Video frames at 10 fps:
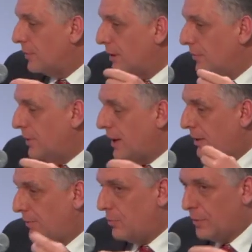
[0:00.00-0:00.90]
We
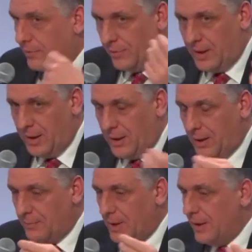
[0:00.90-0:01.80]
have in one of the
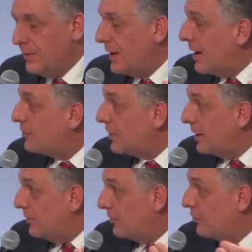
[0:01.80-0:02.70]

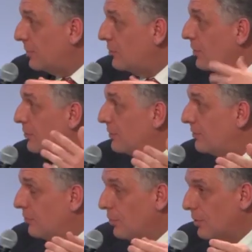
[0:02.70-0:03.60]
essays that's been written
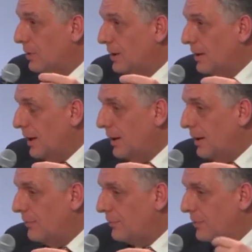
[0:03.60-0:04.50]
for
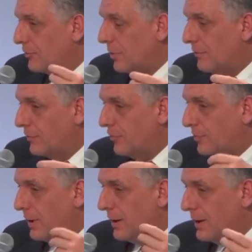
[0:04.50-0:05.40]
this conference
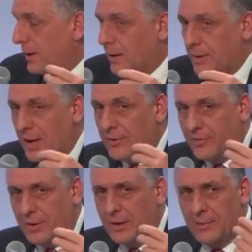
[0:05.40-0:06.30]
by
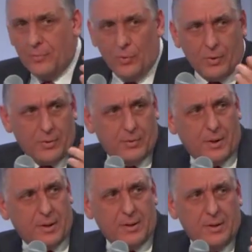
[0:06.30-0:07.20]
Nancy Lindborg,
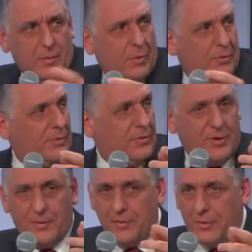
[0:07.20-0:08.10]
who I wonder if is
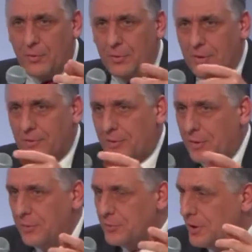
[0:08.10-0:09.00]
here in the audience,
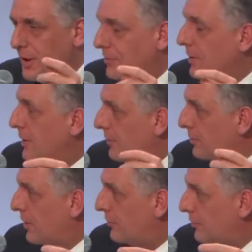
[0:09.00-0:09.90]
I hope she is,
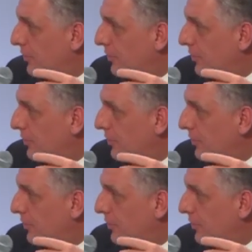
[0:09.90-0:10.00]
the president of